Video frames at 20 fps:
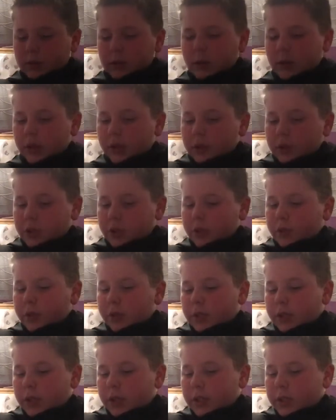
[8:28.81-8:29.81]
I'll show you
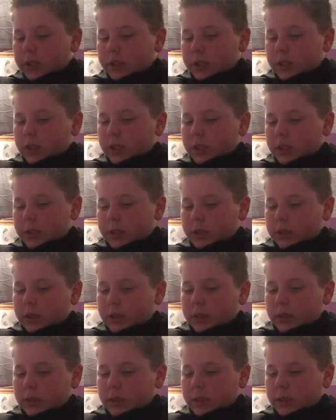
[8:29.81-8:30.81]
guys
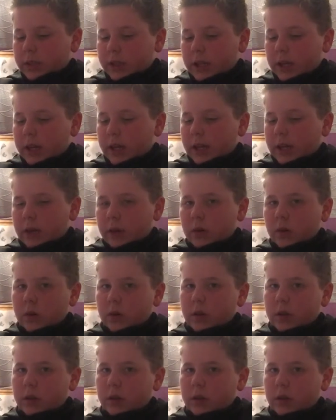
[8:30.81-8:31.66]
now.